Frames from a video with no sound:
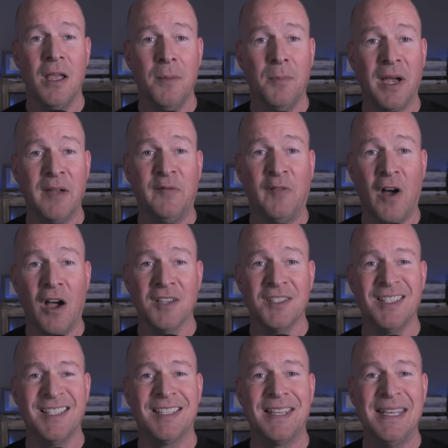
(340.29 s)
by
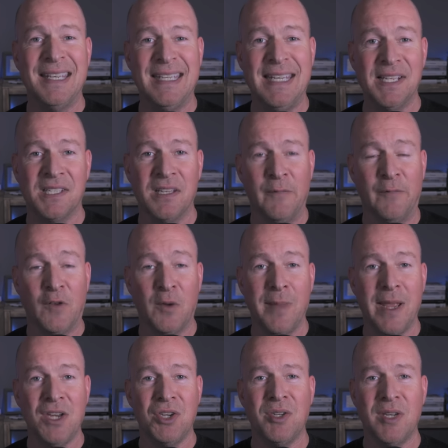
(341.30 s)
Fox's
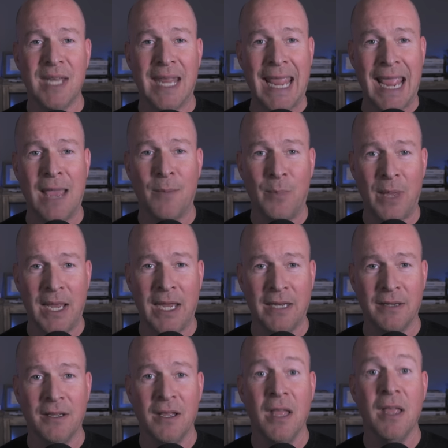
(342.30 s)
disinformation campaign.